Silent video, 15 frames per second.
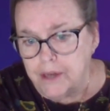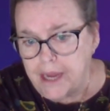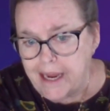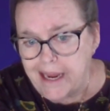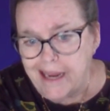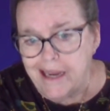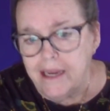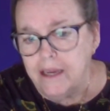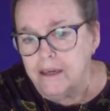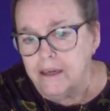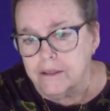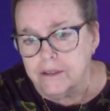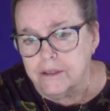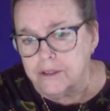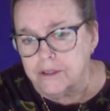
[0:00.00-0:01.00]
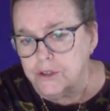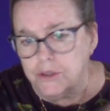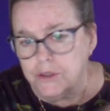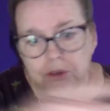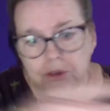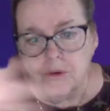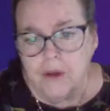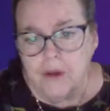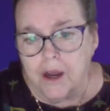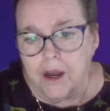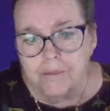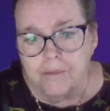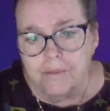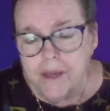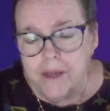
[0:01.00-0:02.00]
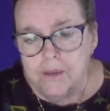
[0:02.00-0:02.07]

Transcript: A to